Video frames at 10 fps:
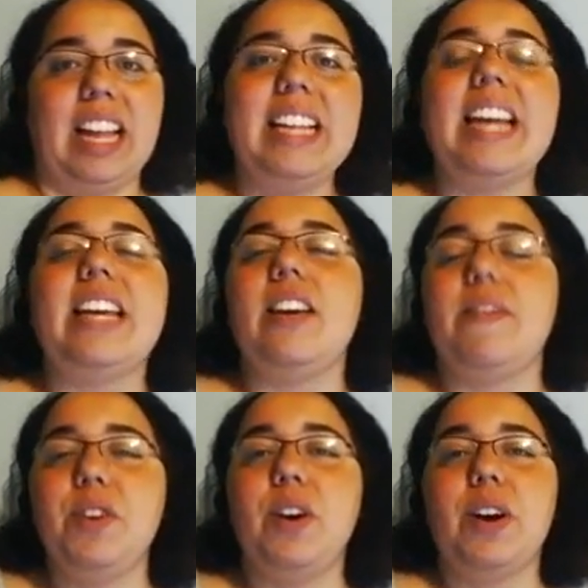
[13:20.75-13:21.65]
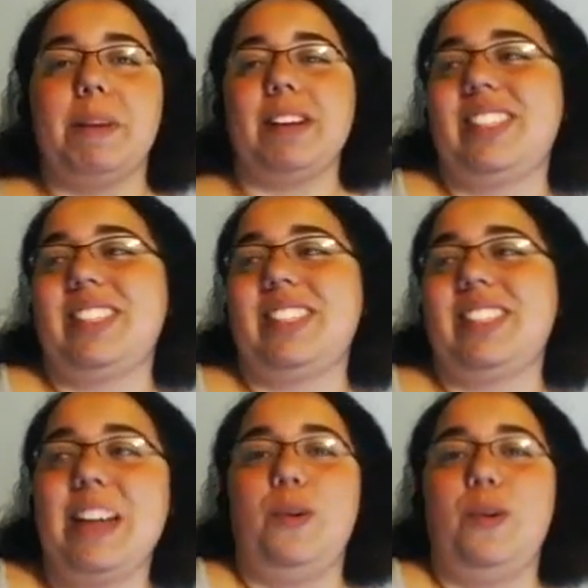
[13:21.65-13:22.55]
Like if you're on a bicycle, just
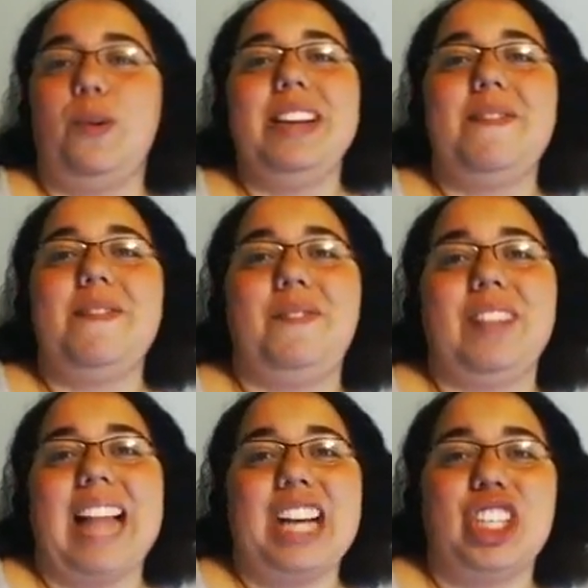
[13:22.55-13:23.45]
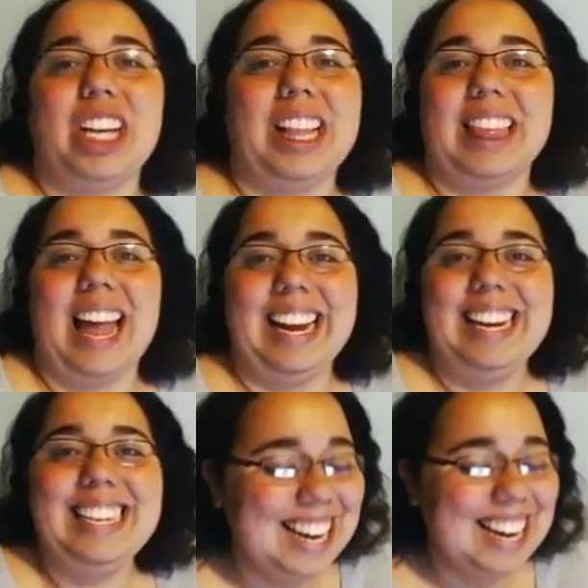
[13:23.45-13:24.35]
that one flashing light